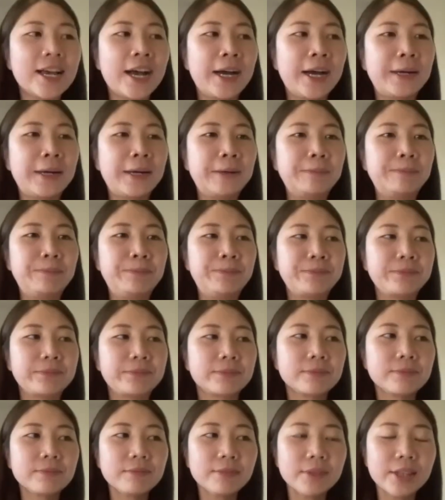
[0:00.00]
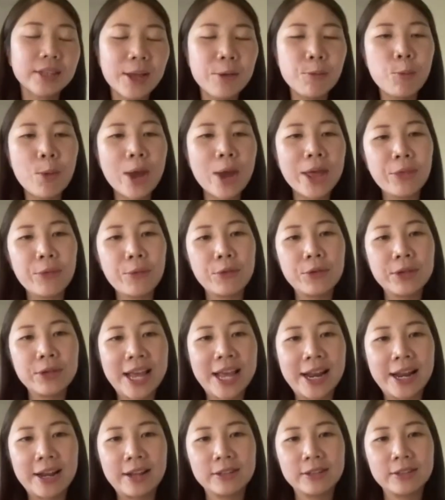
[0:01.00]
and went through
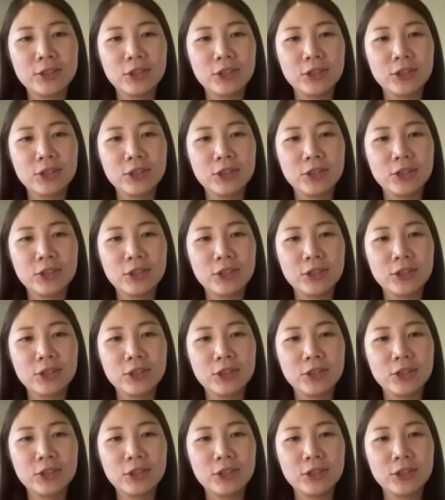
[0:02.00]
that